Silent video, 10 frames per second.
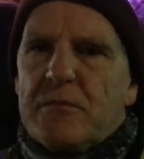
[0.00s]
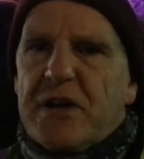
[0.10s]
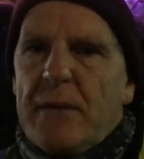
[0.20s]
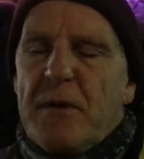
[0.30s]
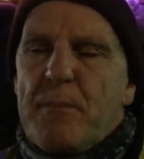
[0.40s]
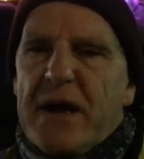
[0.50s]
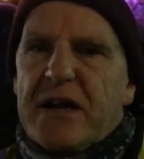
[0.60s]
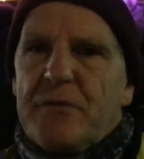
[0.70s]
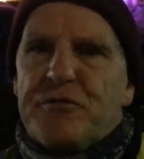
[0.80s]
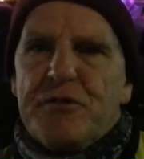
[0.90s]
coming back
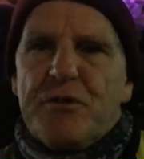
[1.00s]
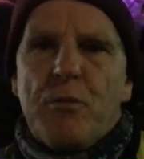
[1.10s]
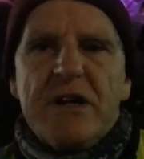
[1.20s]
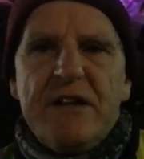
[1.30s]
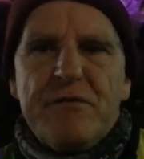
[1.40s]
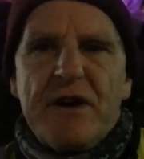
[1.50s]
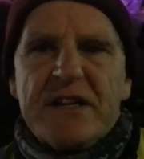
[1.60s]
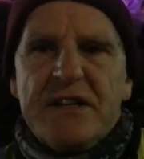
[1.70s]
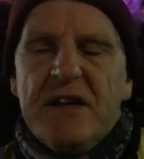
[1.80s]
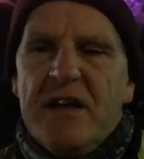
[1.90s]
up through the Wiley
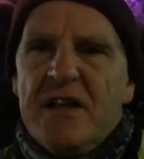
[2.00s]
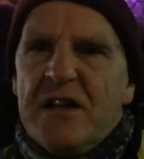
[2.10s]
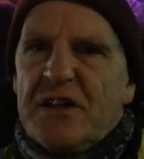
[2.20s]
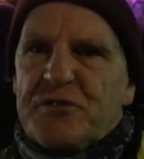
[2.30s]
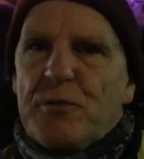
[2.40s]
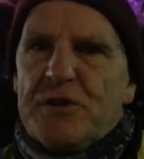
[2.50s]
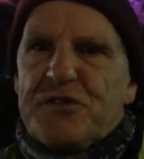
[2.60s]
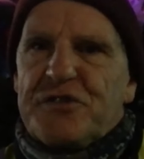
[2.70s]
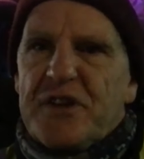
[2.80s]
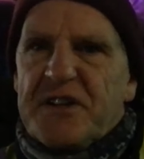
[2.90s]
Valley. That's quite
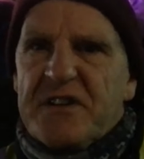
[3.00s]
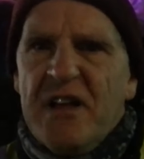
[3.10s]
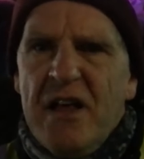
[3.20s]
stunning.